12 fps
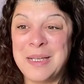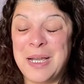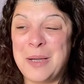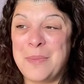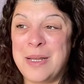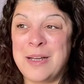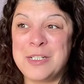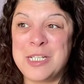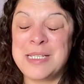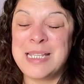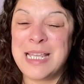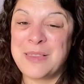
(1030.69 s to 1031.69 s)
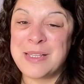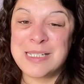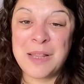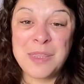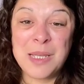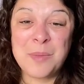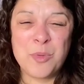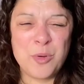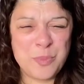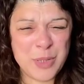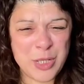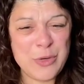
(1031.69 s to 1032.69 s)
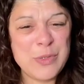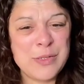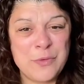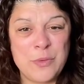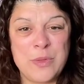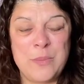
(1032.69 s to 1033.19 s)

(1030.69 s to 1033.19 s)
And I just think there's nothing more beautiful